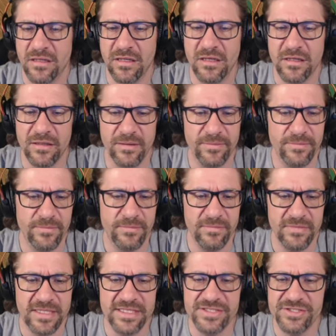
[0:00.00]
um,
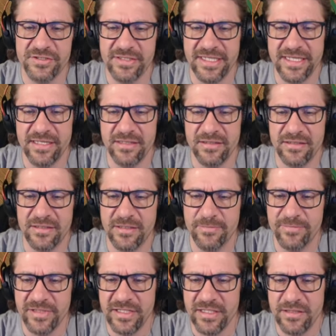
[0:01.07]
Easter egg
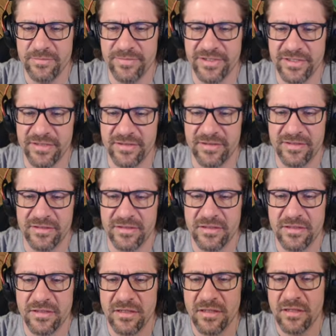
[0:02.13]
completed, but
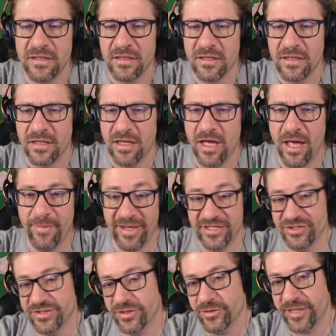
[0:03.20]
I'm
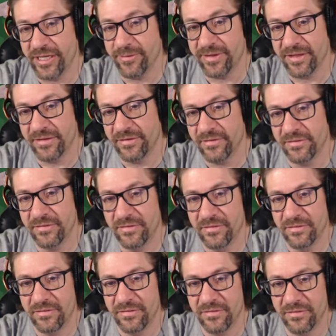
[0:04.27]
actually okay with it.
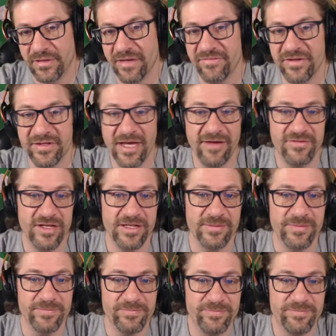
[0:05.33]
I've done, I've done a